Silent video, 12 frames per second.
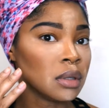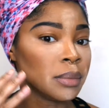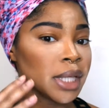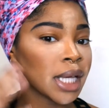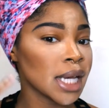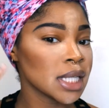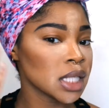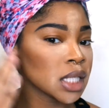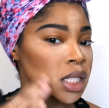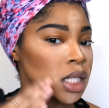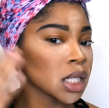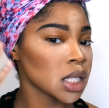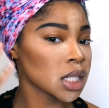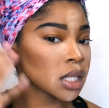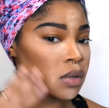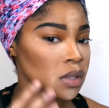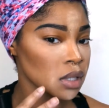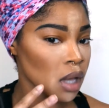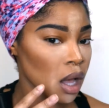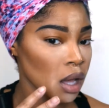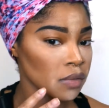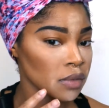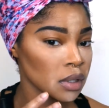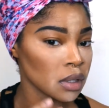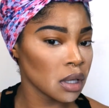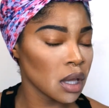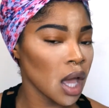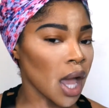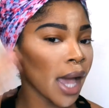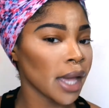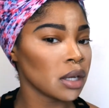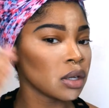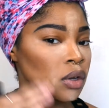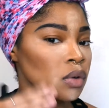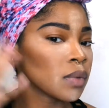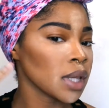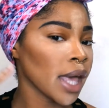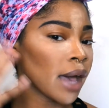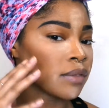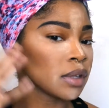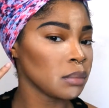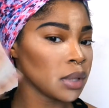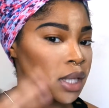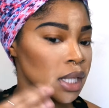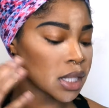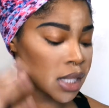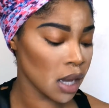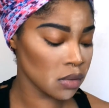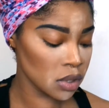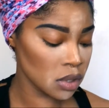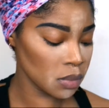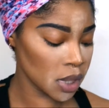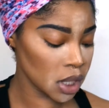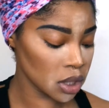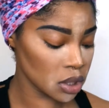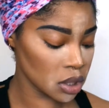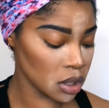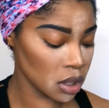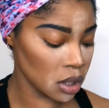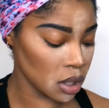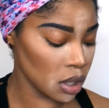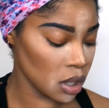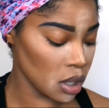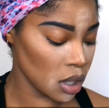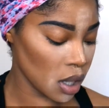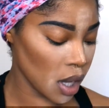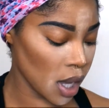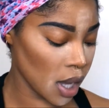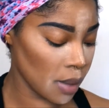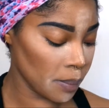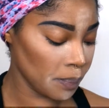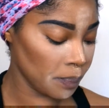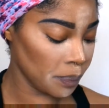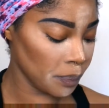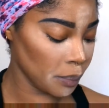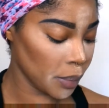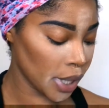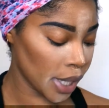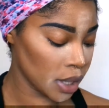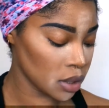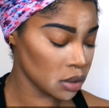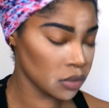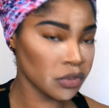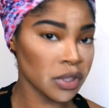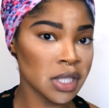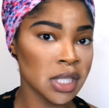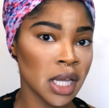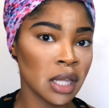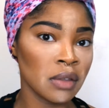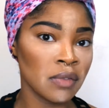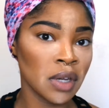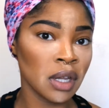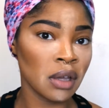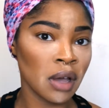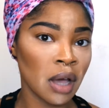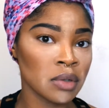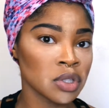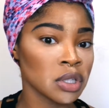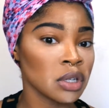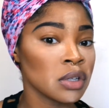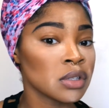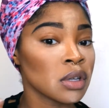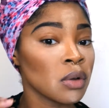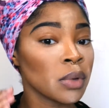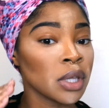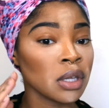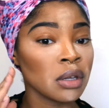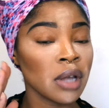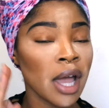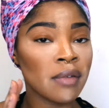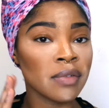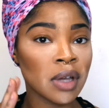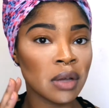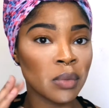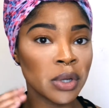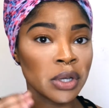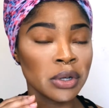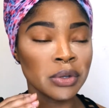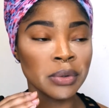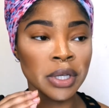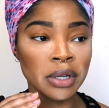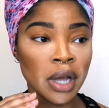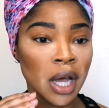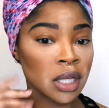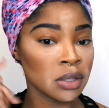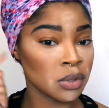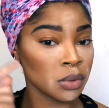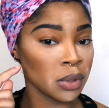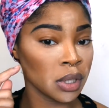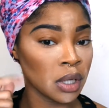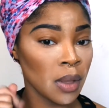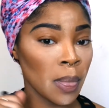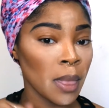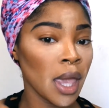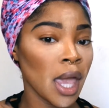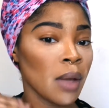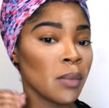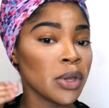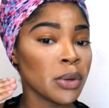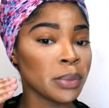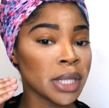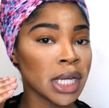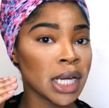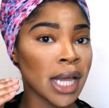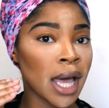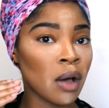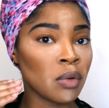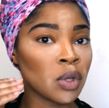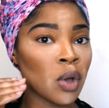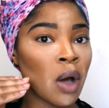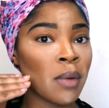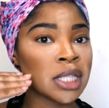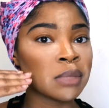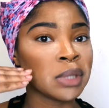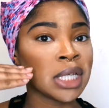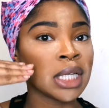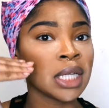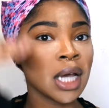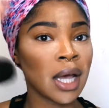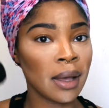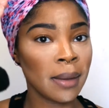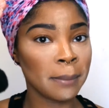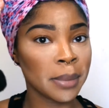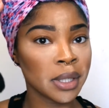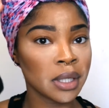because this look is so soft, I don't really have to blend this out too much. But for the sake of the video, I will show you. So when you're doing your contour and when you're blending it out, you always blend up,